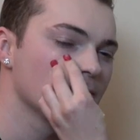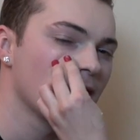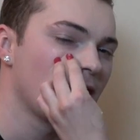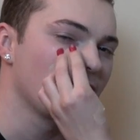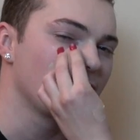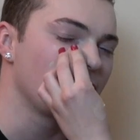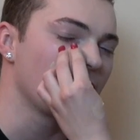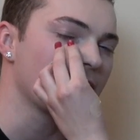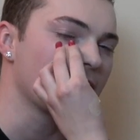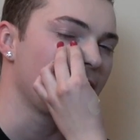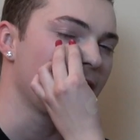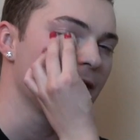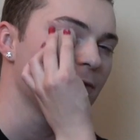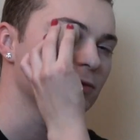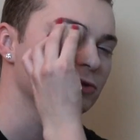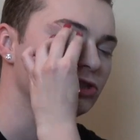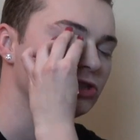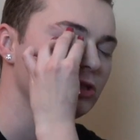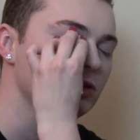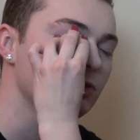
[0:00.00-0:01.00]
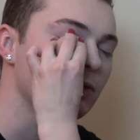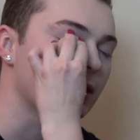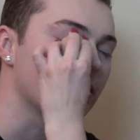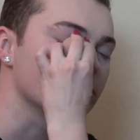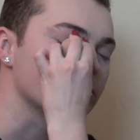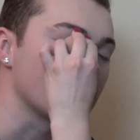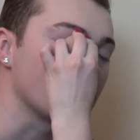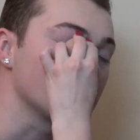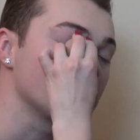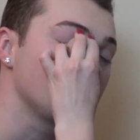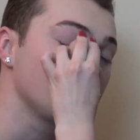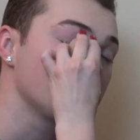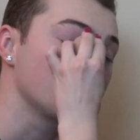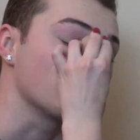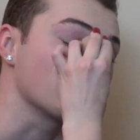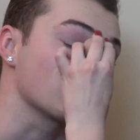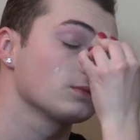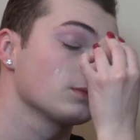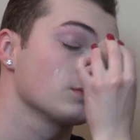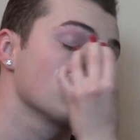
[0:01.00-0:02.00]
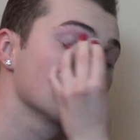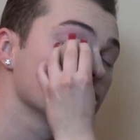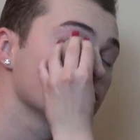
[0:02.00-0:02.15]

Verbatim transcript: I fucking hate when she wears it. Jesus.